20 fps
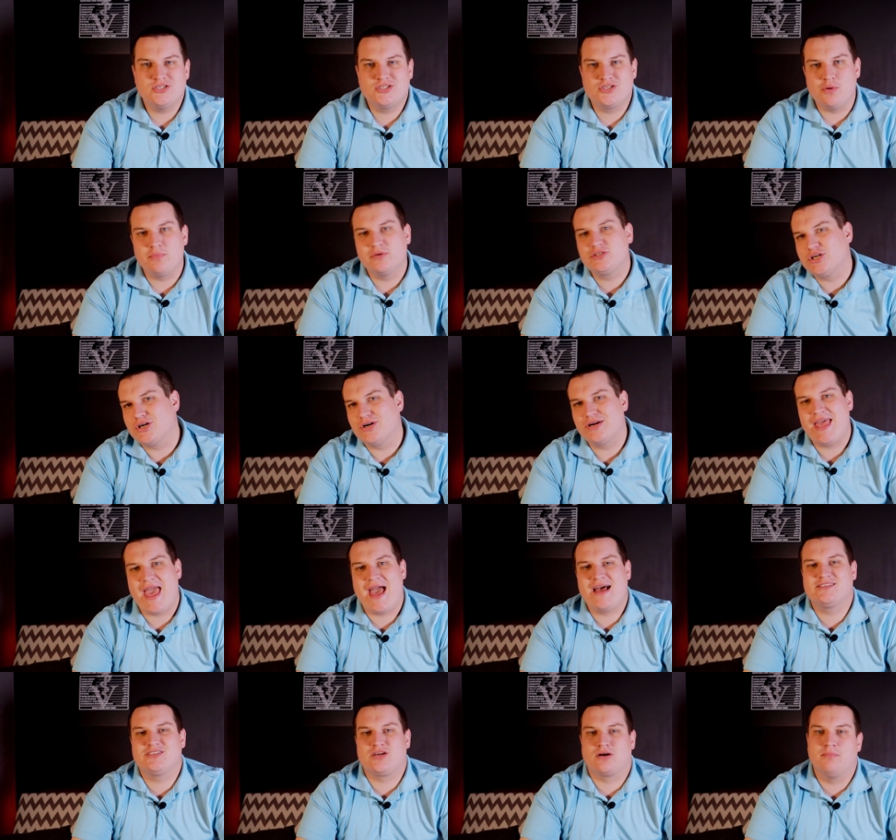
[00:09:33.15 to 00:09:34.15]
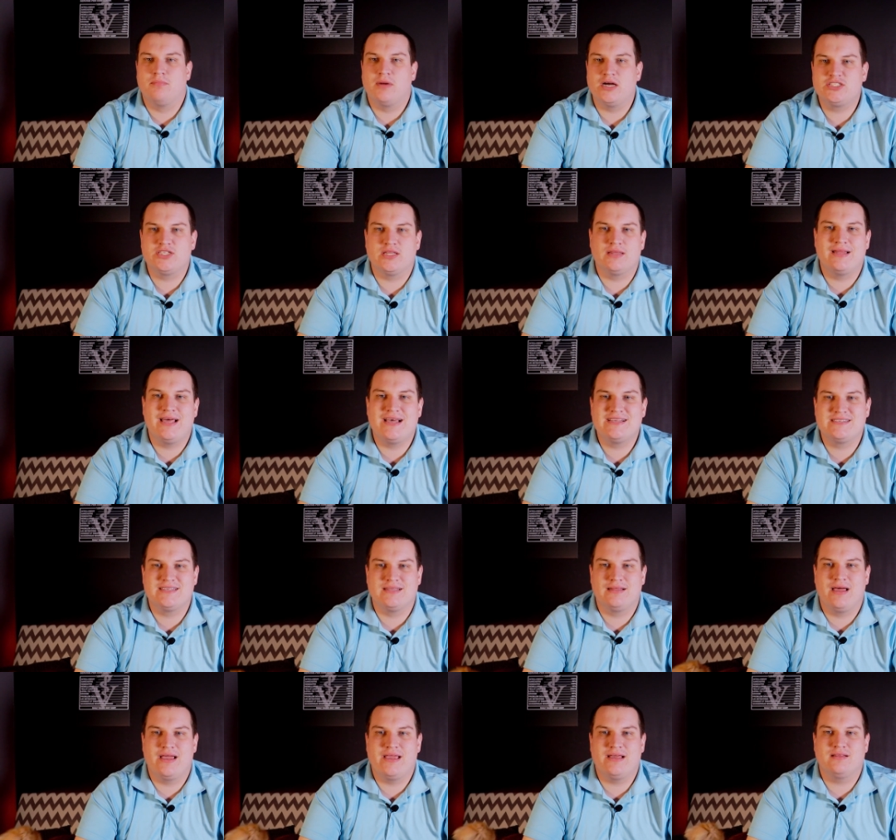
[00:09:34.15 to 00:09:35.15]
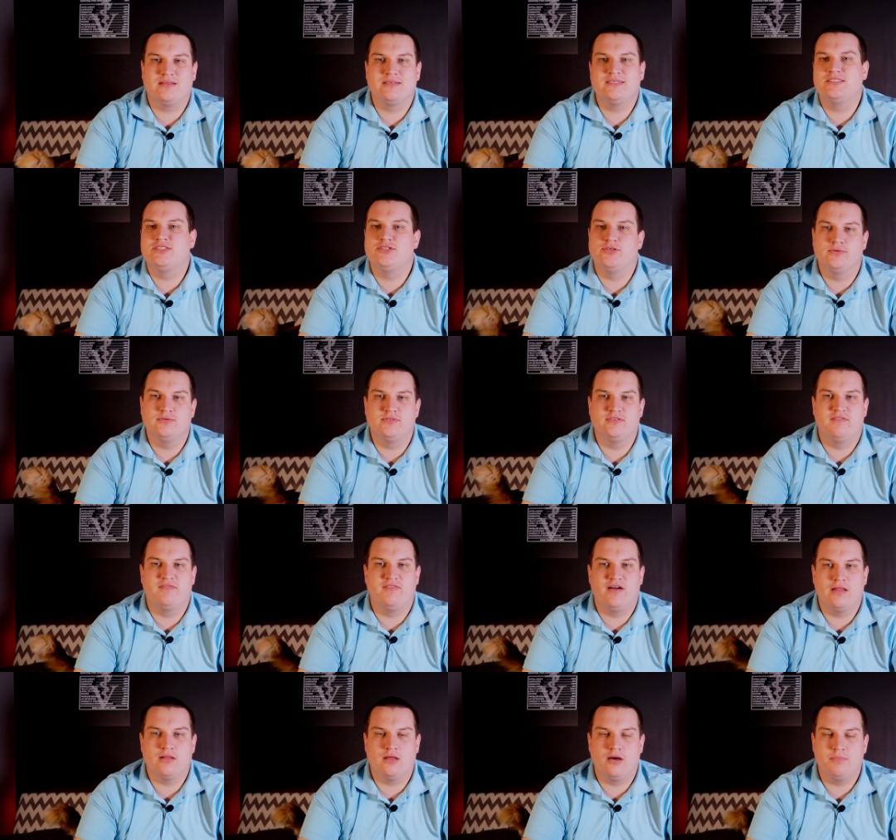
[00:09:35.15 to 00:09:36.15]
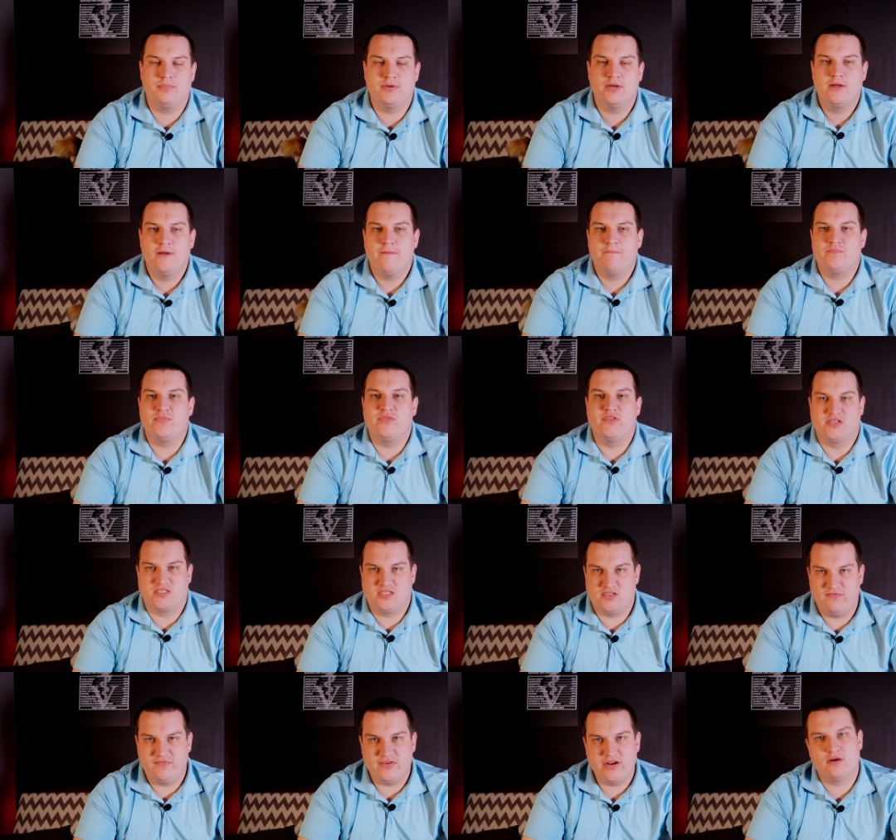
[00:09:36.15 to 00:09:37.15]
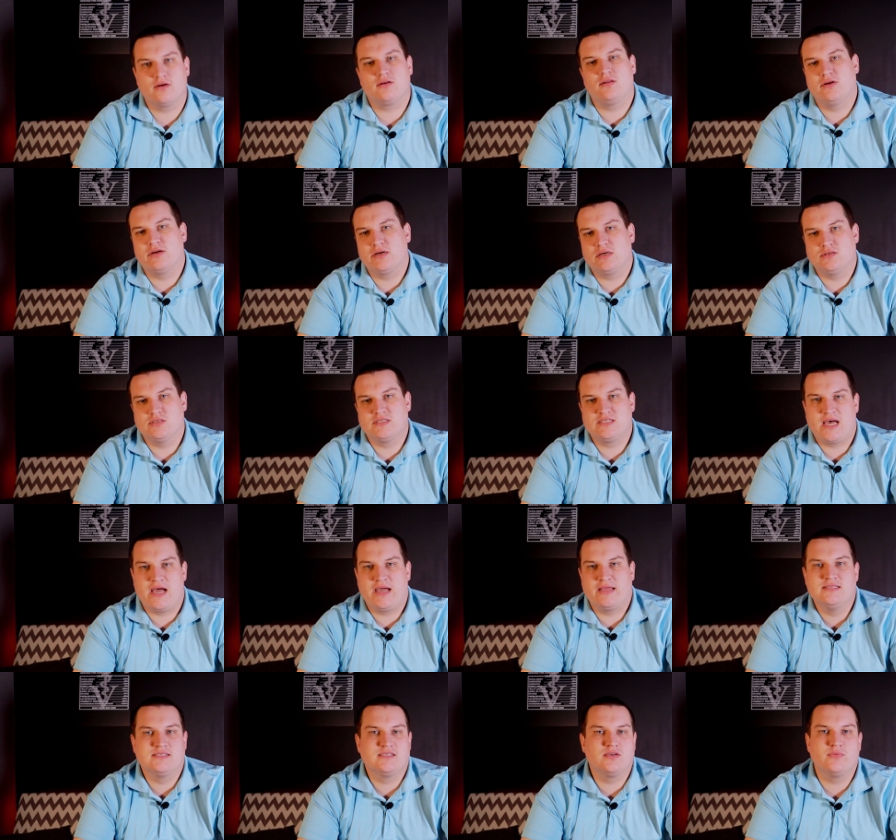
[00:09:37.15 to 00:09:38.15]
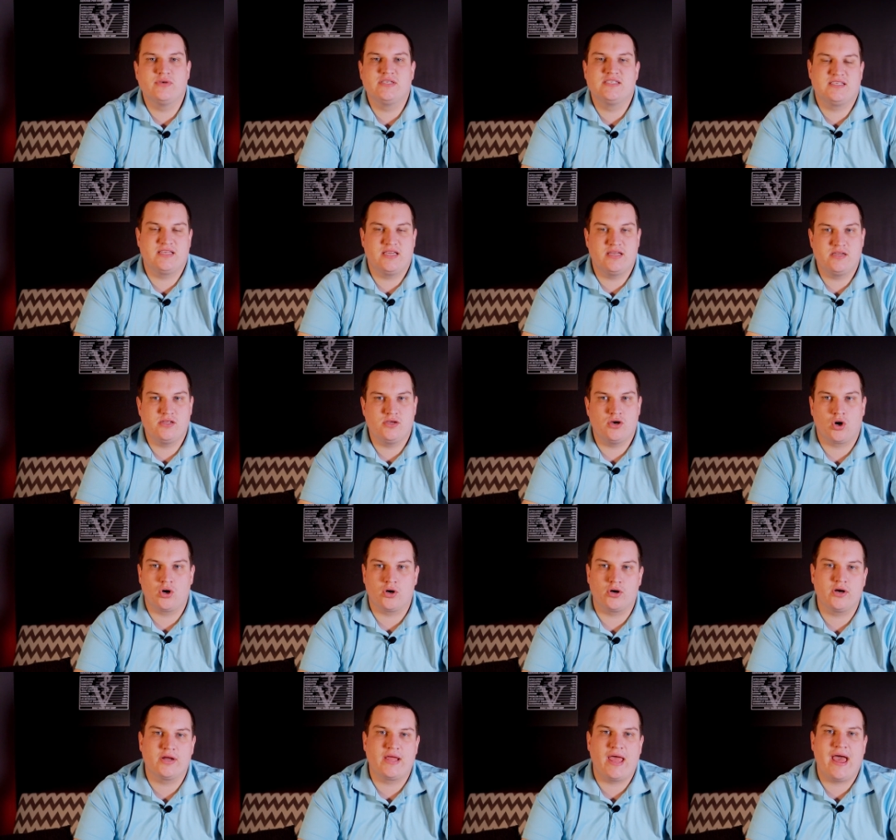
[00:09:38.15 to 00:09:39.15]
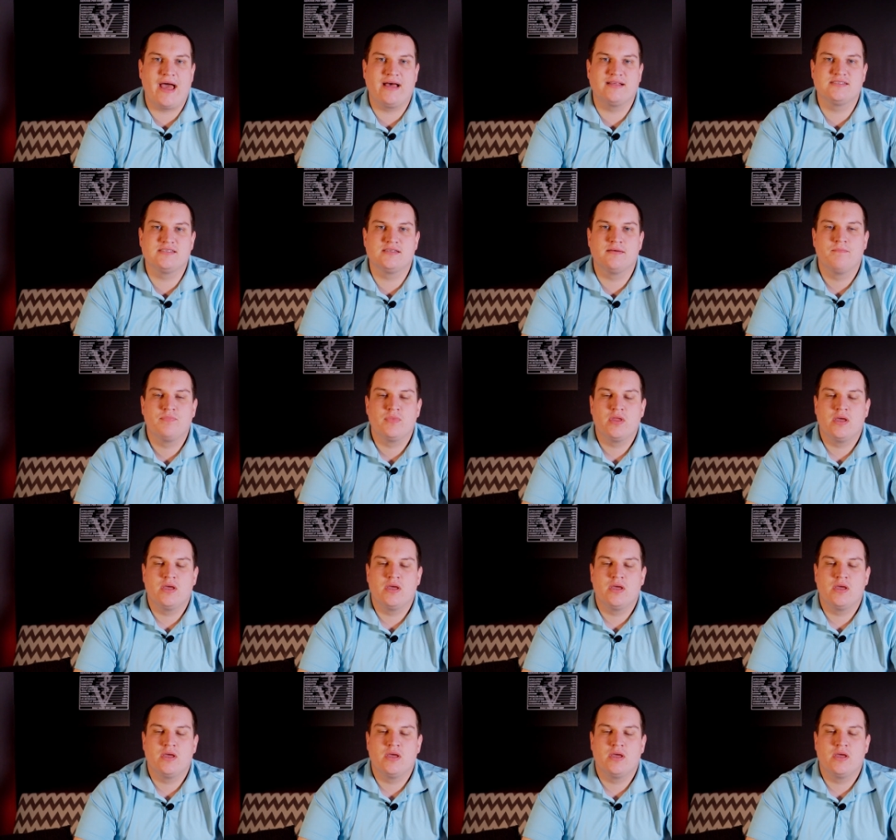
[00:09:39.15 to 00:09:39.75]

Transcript: So mature cats are much less likely to develop the severe clinical signs that we see in younger cats.